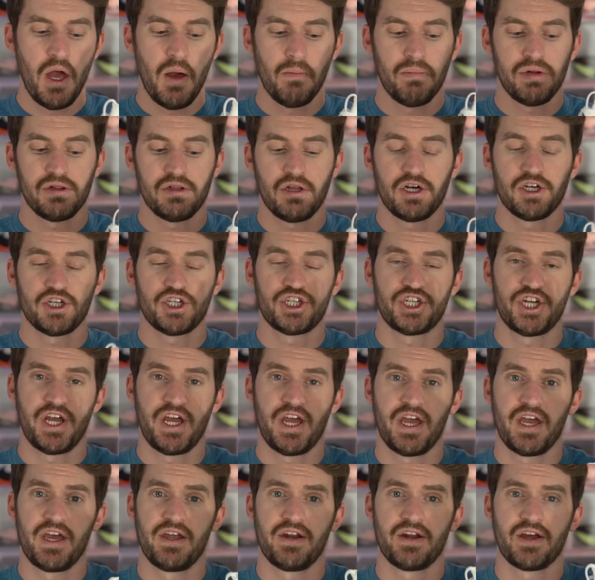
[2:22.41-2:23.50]
plush
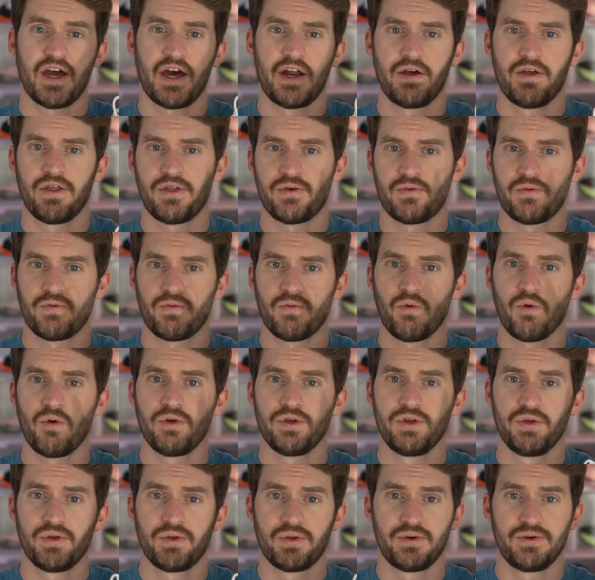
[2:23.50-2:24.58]
and kind of roll
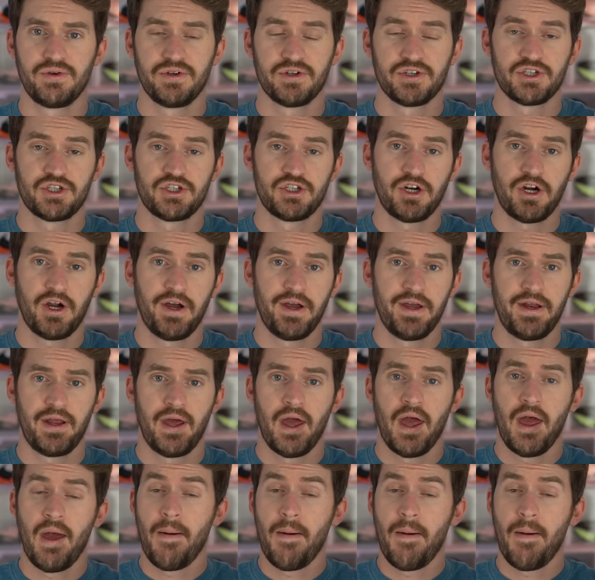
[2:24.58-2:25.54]
you through your stride.